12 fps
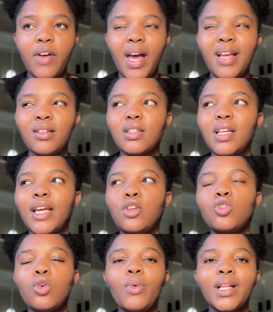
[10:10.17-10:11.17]
And like, you
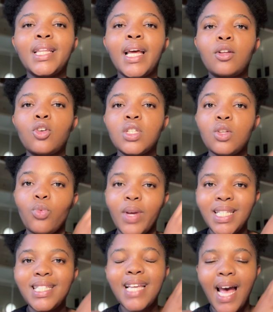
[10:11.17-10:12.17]
don't want that because it
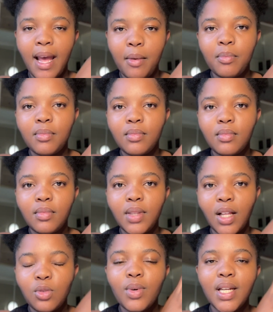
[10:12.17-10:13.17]
wastes time.
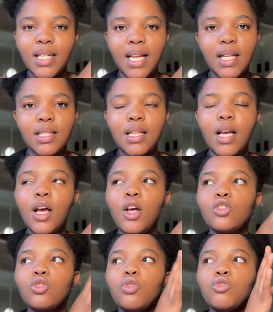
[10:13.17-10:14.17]
That's what it does.
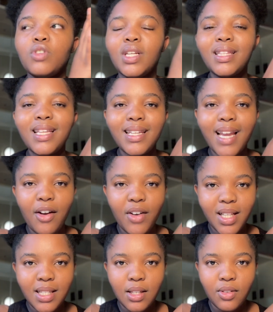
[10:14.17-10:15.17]
So read the
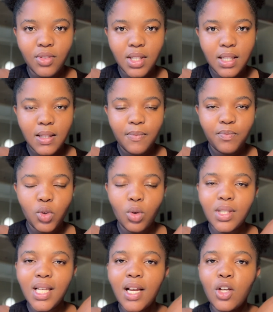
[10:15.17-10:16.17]
directives.
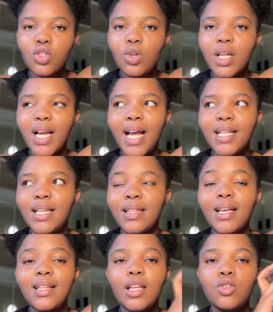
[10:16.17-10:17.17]
Don't take a shortcut and
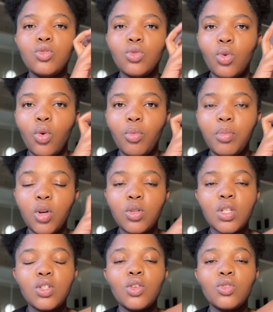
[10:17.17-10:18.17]
think that you know, because
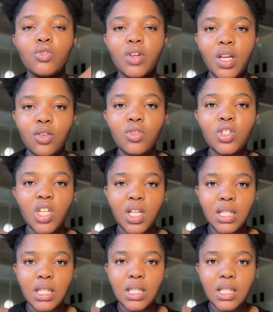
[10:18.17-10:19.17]
it's going to get
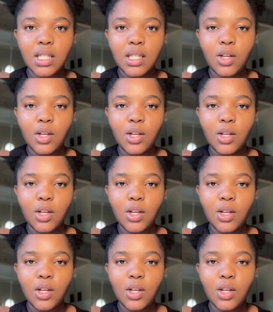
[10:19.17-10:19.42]
rejected.